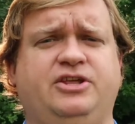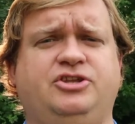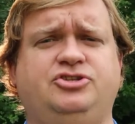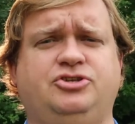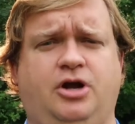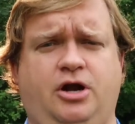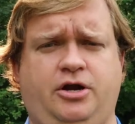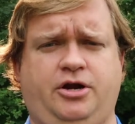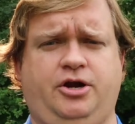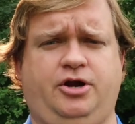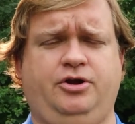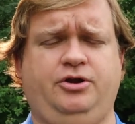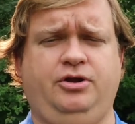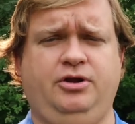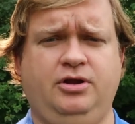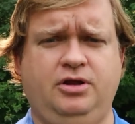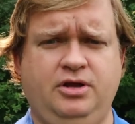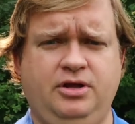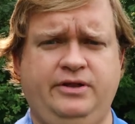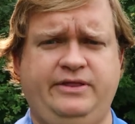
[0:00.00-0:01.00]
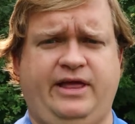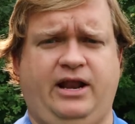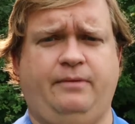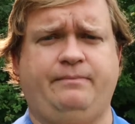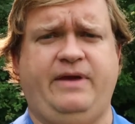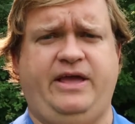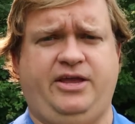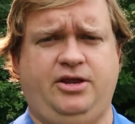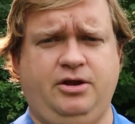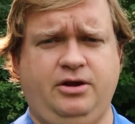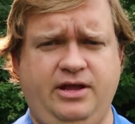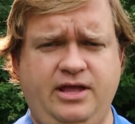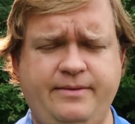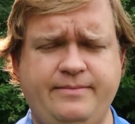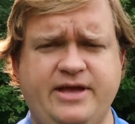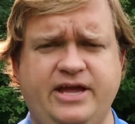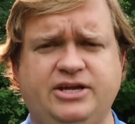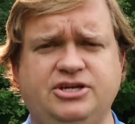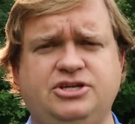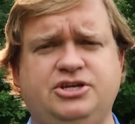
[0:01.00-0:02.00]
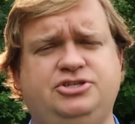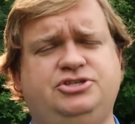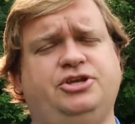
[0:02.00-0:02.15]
the darker that'll make your image.